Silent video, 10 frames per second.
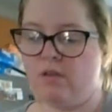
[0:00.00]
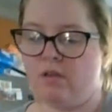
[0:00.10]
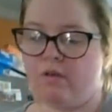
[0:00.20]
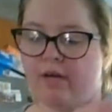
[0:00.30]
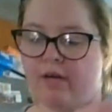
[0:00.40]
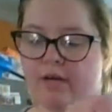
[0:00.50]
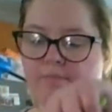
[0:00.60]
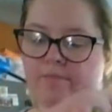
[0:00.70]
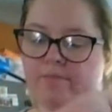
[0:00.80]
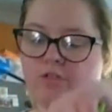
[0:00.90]
Okay,
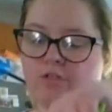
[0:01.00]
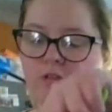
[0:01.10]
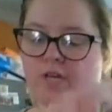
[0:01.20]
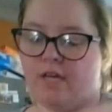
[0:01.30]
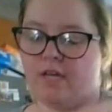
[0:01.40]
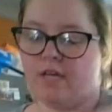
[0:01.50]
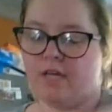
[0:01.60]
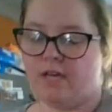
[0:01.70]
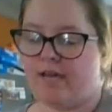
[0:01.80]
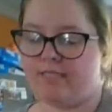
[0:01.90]
so then I
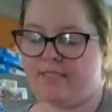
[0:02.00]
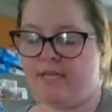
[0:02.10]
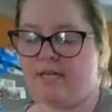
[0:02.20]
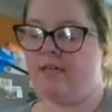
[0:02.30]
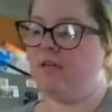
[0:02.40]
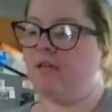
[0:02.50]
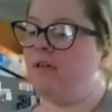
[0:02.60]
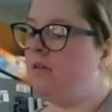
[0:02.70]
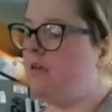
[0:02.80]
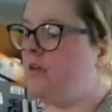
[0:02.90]
did
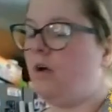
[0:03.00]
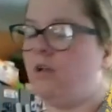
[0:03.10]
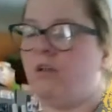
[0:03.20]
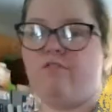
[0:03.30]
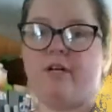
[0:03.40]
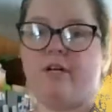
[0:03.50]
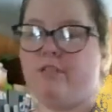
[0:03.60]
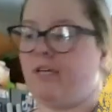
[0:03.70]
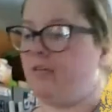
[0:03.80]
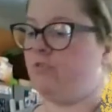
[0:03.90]
all of my butter
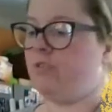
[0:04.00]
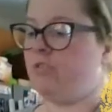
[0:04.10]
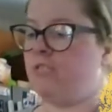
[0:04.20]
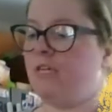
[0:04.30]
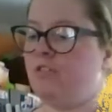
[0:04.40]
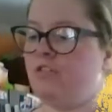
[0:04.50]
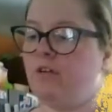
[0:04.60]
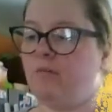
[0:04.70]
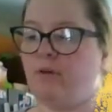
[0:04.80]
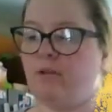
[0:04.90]
down towards the center and
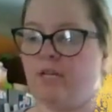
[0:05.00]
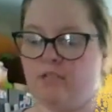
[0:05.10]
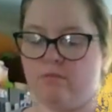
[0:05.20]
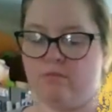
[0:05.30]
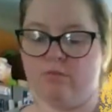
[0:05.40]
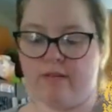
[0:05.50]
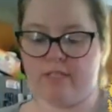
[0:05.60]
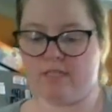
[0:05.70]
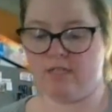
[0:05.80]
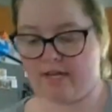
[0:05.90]
I'm ready to move on to the
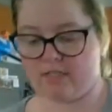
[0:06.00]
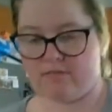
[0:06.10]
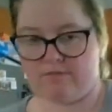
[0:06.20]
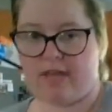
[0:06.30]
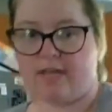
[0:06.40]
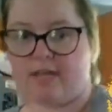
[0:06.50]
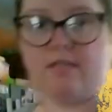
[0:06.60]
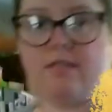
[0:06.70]
next phase.